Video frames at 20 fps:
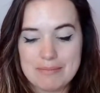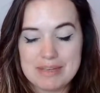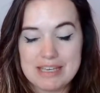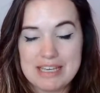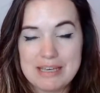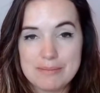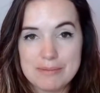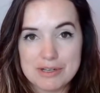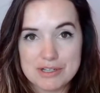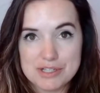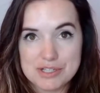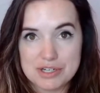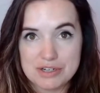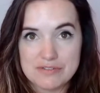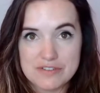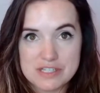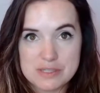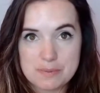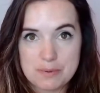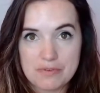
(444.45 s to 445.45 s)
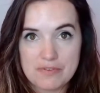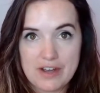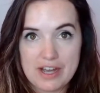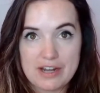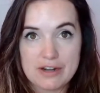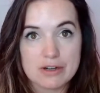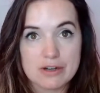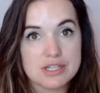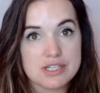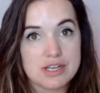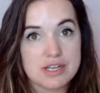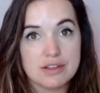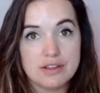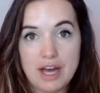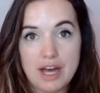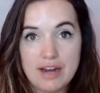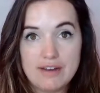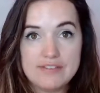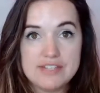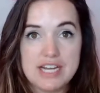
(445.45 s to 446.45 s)
email service providers, a
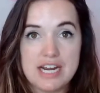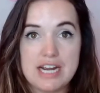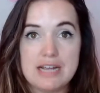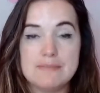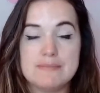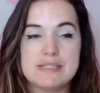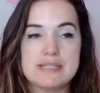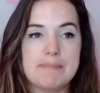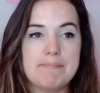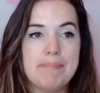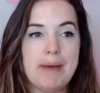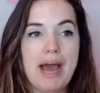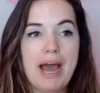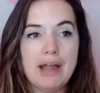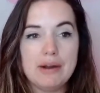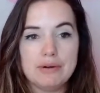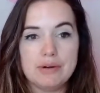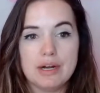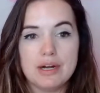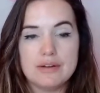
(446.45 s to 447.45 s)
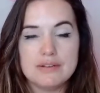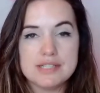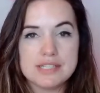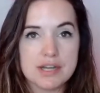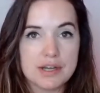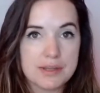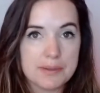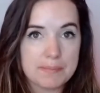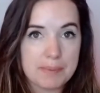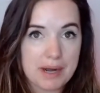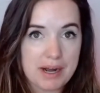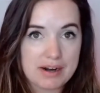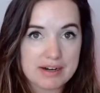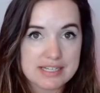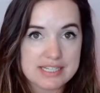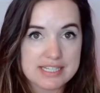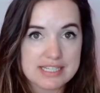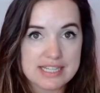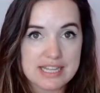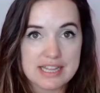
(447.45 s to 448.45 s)
lot of times the backgrounds on the
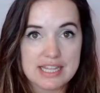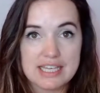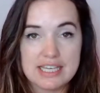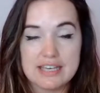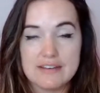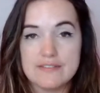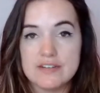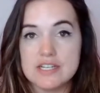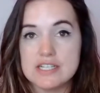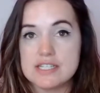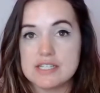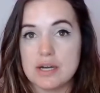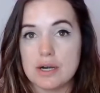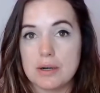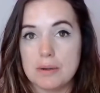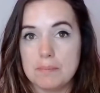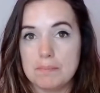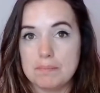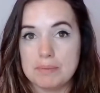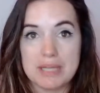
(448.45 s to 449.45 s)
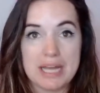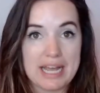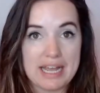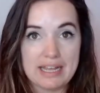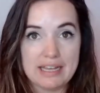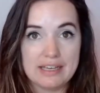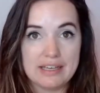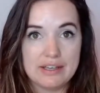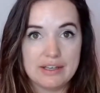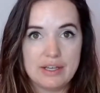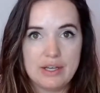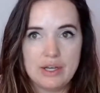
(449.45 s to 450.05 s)
boxes that they give us are blank,